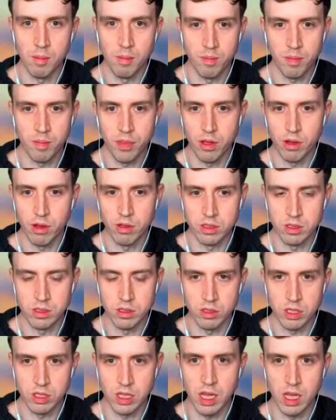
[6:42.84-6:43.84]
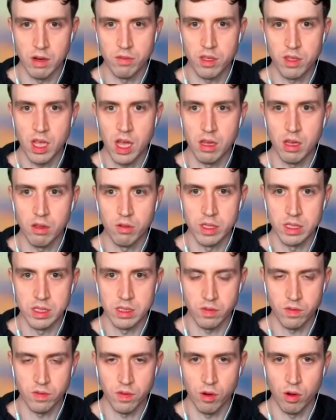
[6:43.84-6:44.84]
There's a lot of
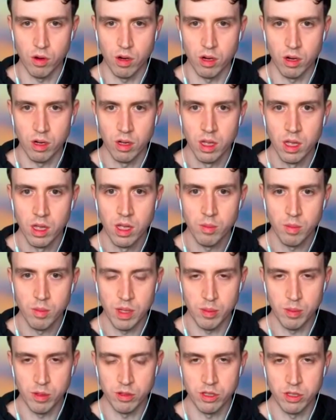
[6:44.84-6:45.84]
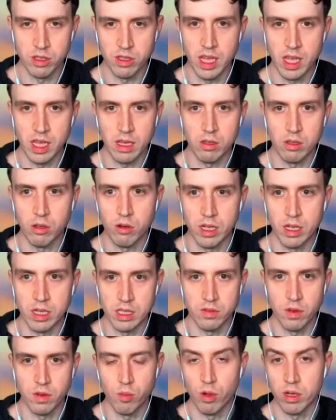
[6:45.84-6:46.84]
tolerance for people to take
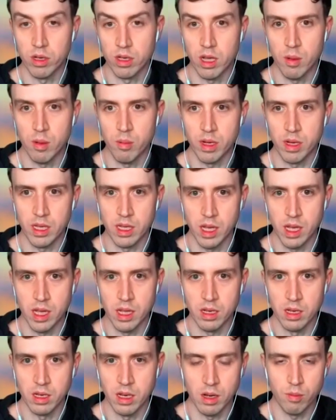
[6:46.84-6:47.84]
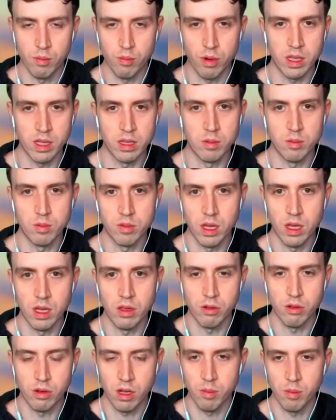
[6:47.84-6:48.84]
learnings from one company and bring them to
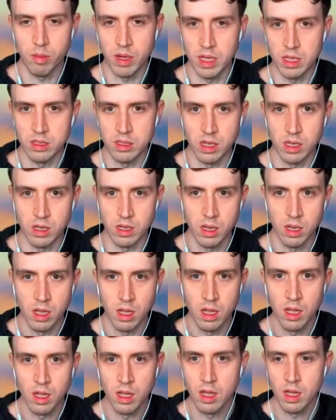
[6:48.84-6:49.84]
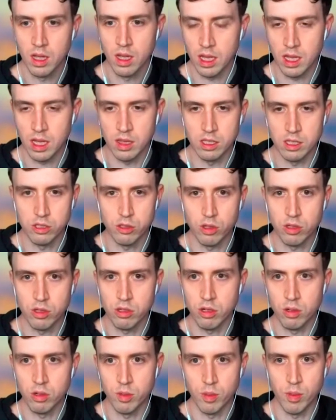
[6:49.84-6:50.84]
other companies. And in the short
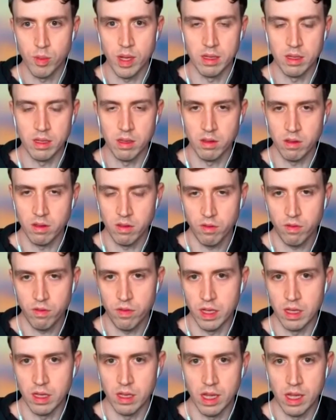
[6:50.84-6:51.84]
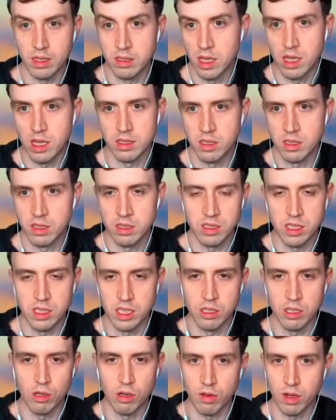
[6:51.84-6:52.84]
term, you might feel as a
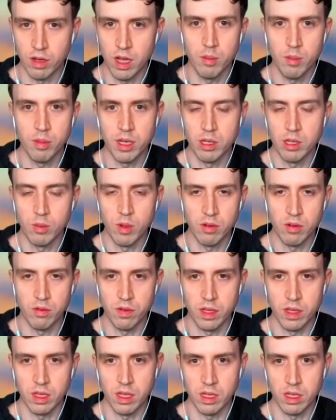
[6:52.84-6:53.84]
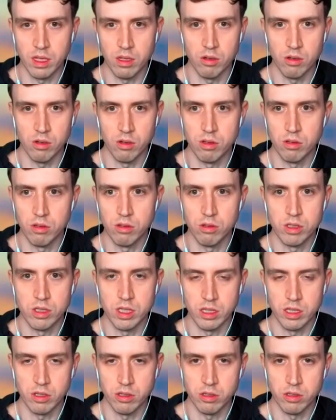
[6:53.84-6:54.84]
CEO of a company, you might feel like you're
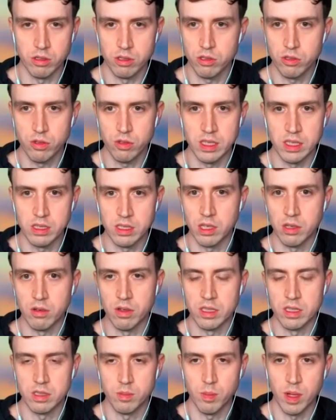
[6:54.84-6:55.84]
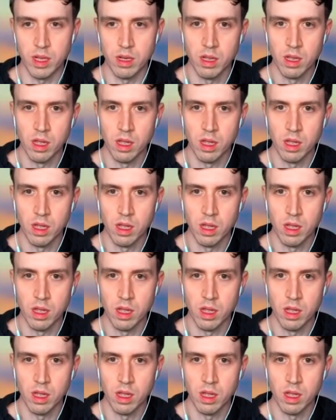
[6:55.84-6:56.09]
losing your trade secrets. But